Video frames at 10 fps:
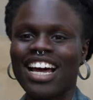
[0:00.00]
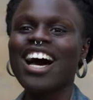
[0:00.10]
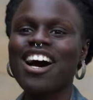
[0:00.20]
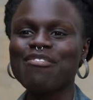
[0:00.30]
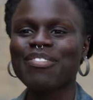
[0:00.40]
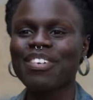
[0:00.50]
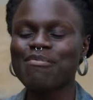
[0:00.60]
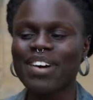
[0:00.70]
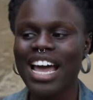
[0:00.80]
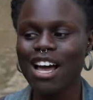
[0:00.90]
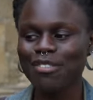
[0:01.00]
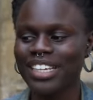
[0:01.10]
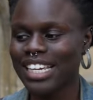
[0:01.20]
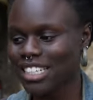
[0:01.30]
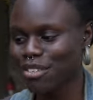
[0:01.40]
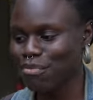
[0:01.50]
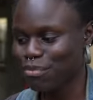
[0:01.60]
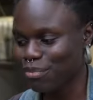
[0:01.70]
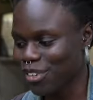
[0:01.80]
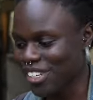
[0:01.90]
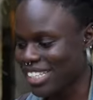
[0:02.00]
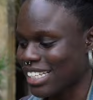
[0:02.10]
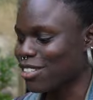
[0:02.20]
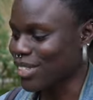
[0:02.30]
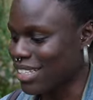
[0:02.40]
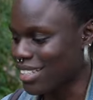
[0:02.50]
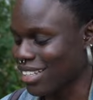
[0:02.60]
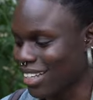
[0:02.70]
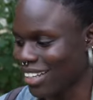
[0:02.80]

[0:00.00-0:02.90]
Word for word: Um, my application process was,